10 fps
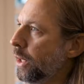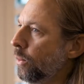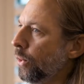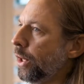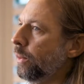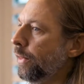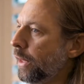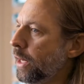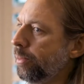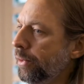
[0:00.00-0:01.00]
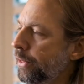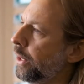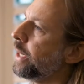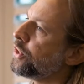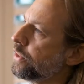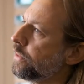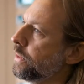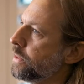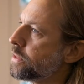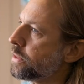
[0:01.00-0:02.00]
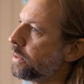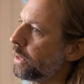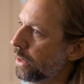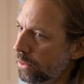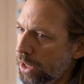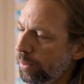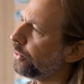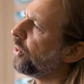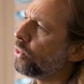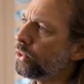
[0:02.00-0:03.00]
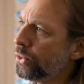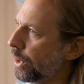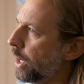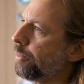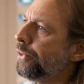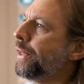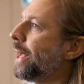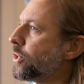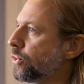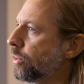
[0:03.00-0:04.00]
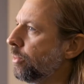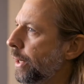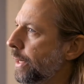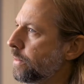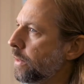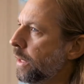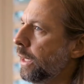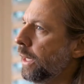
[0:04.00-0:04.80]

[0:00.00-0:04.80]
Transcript: You know, working with a couple other agencies, you know, a couple local, a couple national brands,